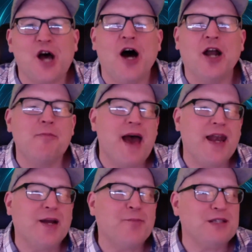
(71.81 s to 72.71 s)

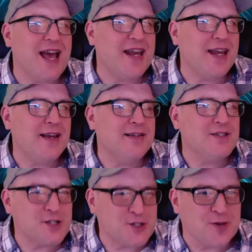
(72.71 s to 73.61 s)
automatic planning
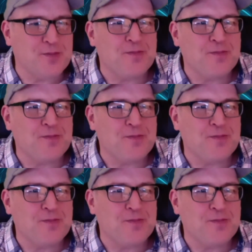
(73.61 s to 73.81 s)
system.